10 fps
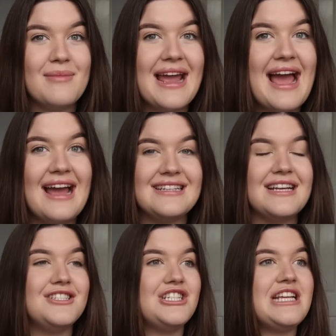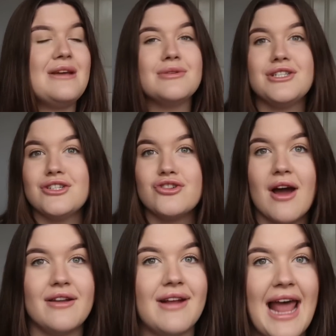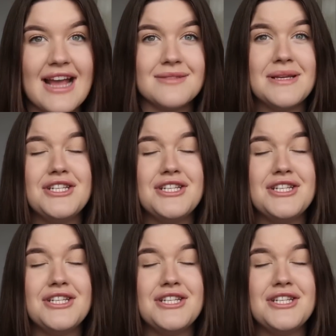my head, and she was just trying to relax me.